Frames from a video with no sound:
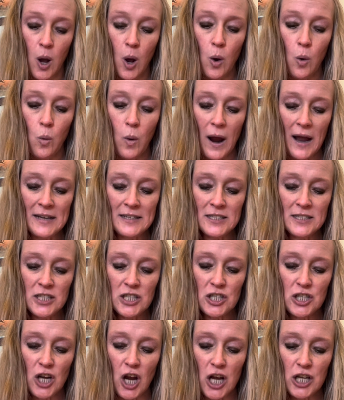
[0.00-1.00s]
one
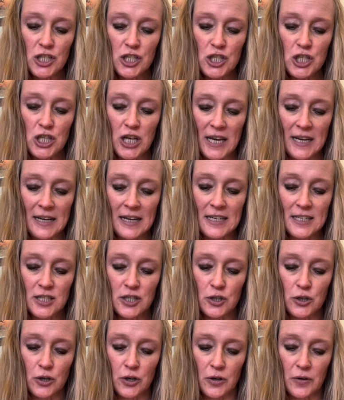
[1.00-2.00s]
starts gently
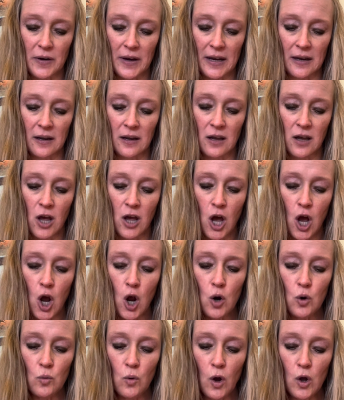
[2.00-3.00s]
stirring,
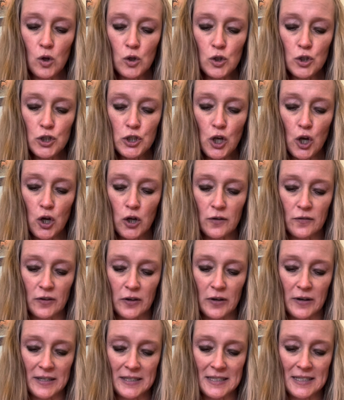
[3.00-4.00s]
rolls over
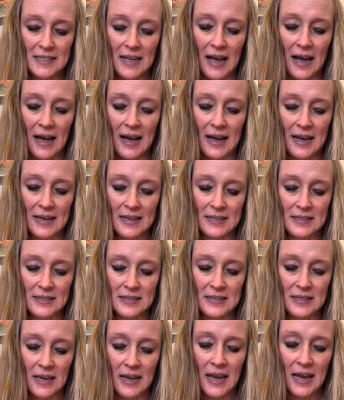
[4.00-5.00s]
and
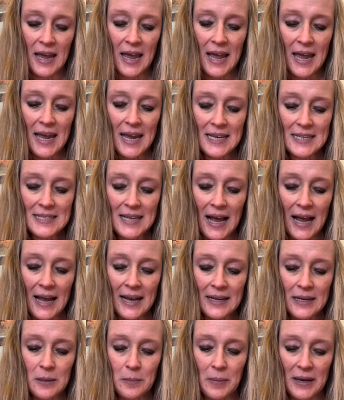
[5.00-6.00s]
sighs, his
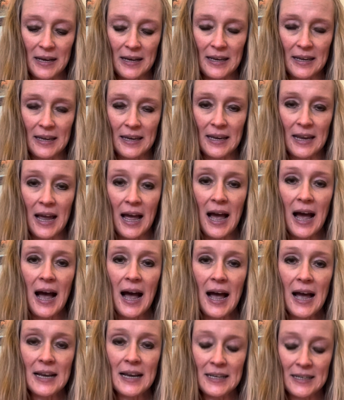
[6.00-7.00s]
underbelly
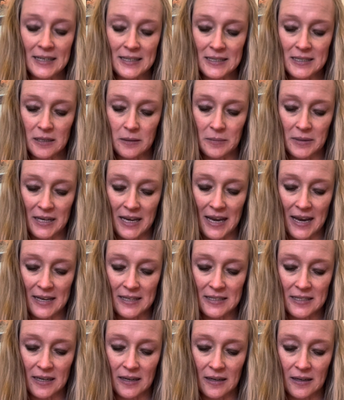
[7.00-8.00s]

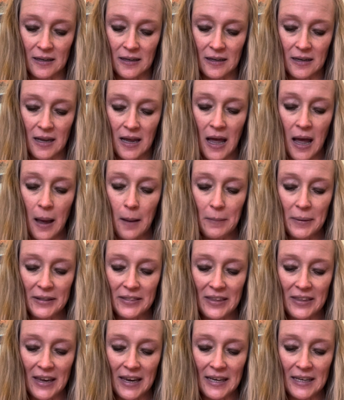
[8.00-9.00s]
unintimidating. But
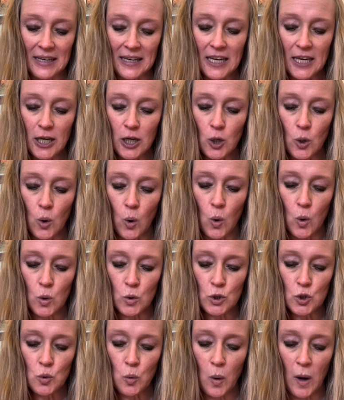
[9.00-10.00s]
then he
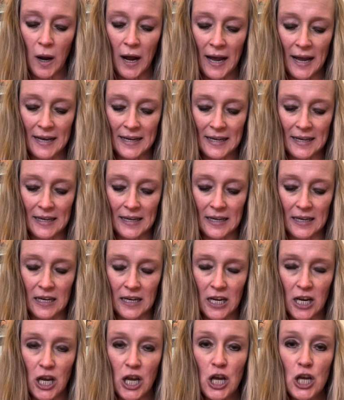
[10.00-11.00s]
yawns widely,
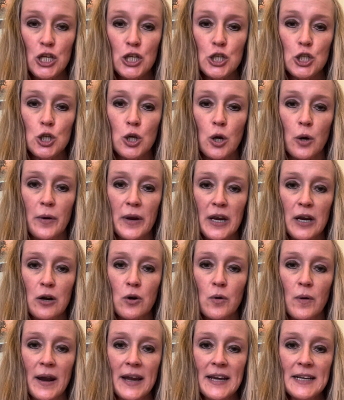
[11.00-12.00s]
showing
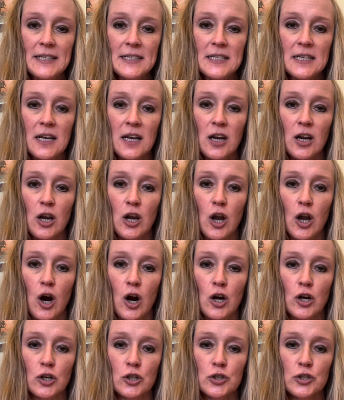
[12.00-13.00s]
great
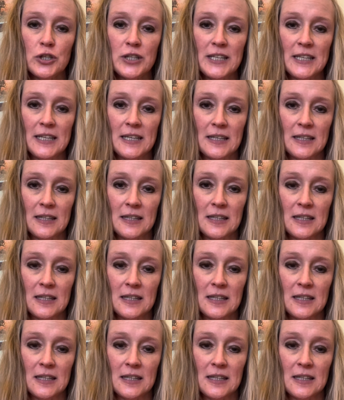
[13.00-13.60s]
long teeth.